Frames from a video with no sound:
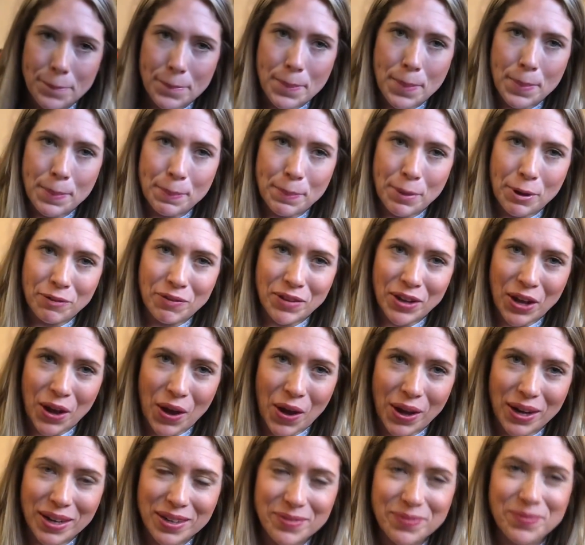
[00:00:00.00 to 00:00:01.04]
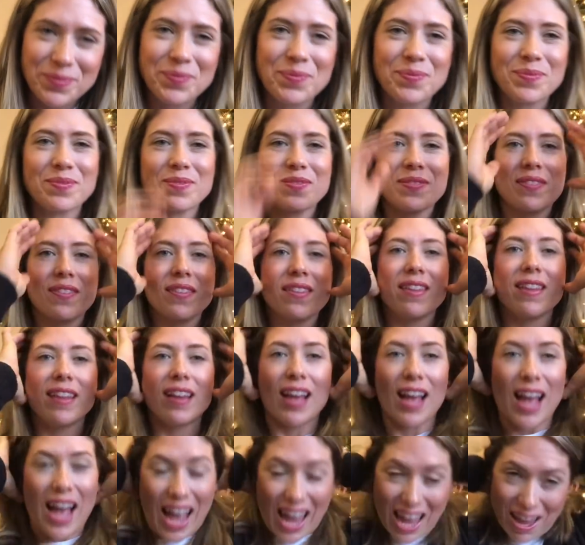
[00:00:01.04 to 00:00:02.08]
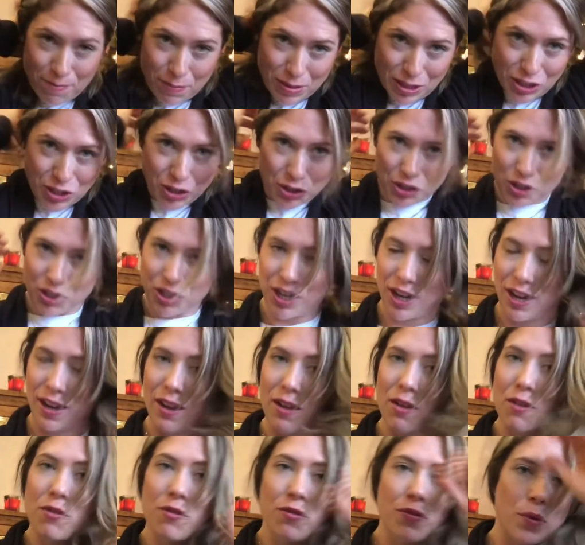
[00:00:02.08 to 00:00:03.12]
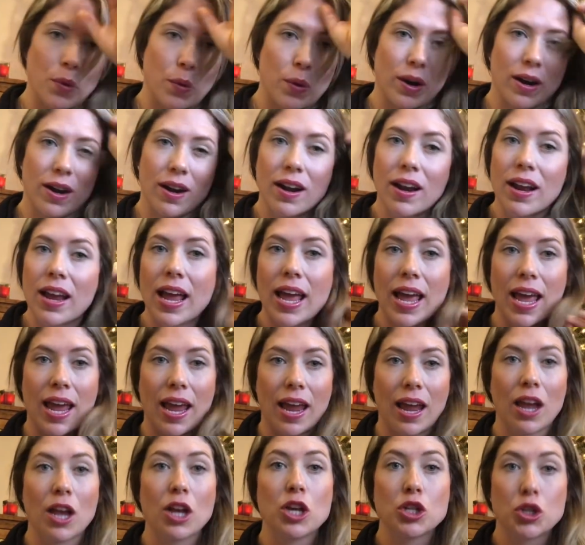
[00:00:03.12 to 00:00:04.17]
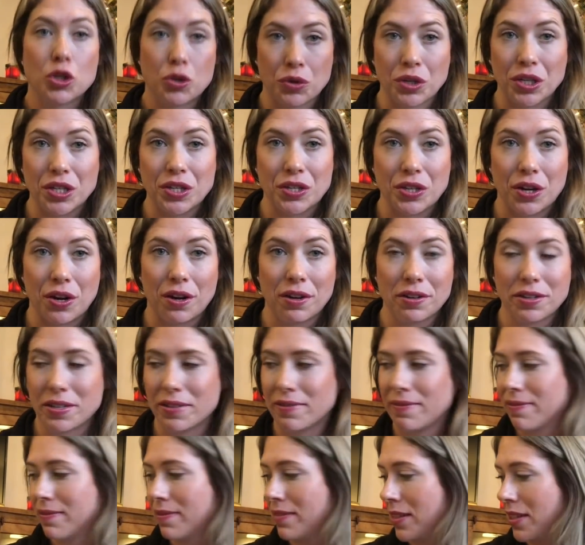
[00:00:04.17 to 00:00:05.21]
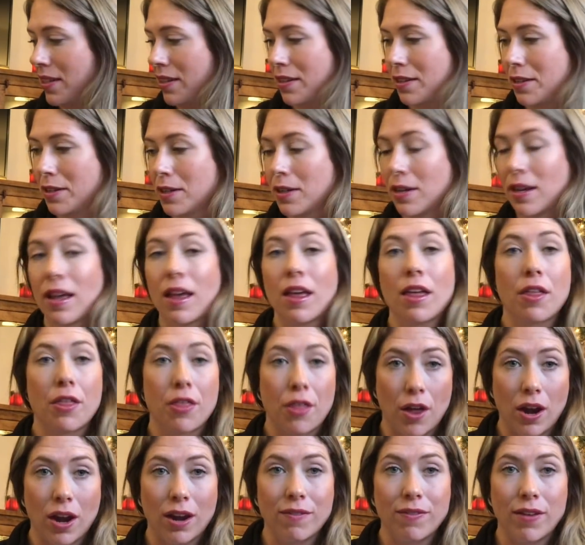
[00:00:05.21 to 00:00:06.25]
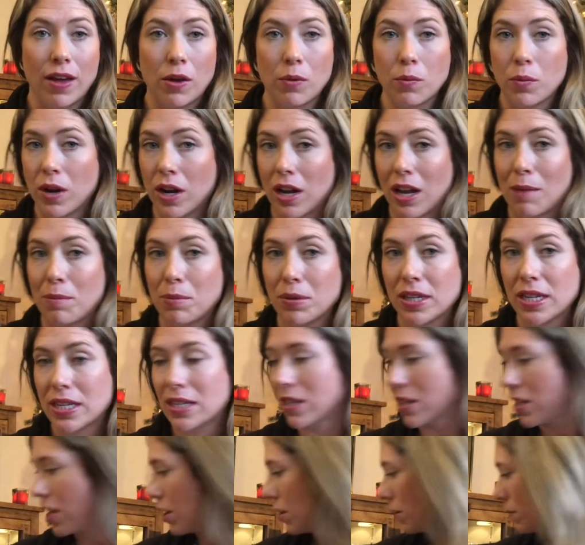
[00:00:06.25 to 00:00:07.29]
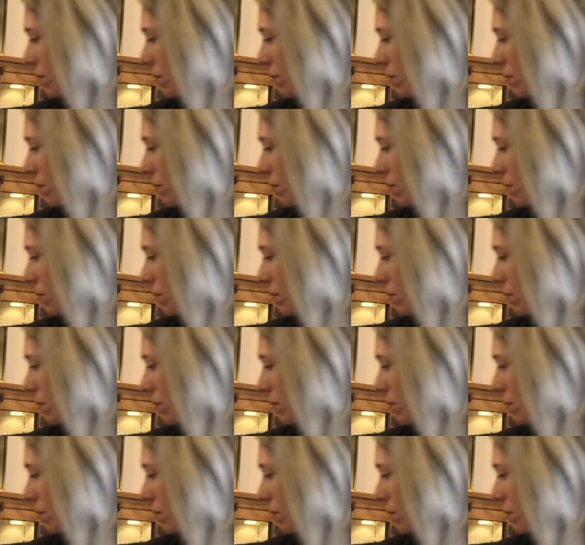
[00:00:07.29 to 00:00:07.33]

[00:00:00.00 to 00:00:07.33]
Moving on. I have been searching for a tree skirt. Thought I found one a couple days ago.